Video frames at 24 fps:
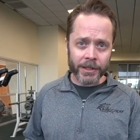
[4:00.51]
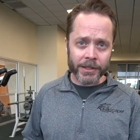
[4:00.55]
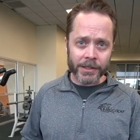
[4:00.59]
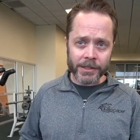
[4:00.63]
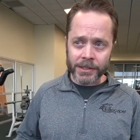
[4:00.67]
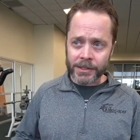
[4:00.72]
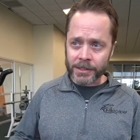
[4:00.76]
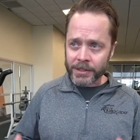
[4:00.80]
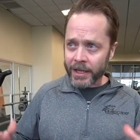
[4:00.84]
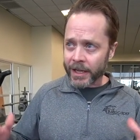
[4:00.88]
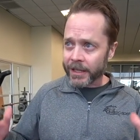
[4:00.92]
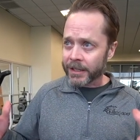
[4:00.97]
it's
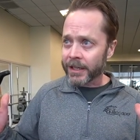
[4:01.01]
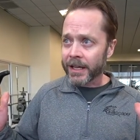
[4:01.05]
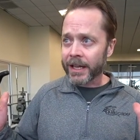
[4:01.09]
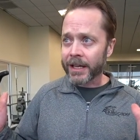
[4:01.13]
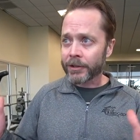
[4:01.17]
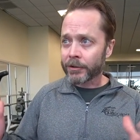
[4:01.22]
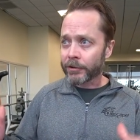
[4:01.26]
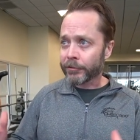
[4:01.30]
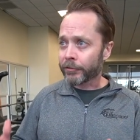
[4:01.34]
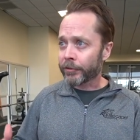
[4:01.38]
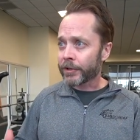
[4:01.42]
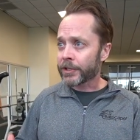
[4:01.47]
designed to
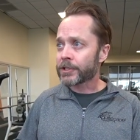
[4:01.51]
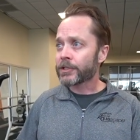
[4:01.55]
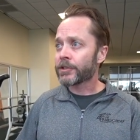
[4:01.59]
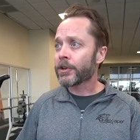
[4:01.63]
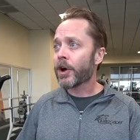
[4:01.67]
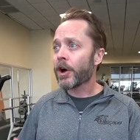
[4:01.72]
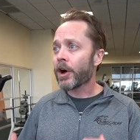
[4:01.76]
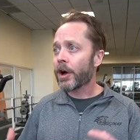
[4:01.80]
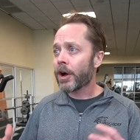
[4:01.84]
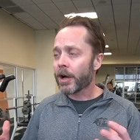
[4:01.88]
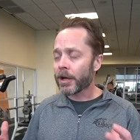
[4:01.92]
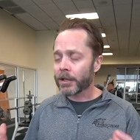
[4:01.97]
handle freeze
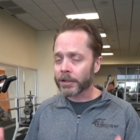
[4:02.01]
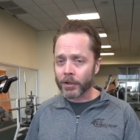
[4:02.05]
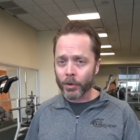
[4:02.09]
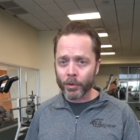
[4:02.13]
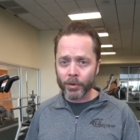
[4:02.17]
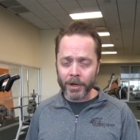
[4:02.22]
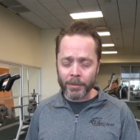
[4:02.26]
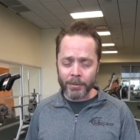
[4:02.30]
thaw, low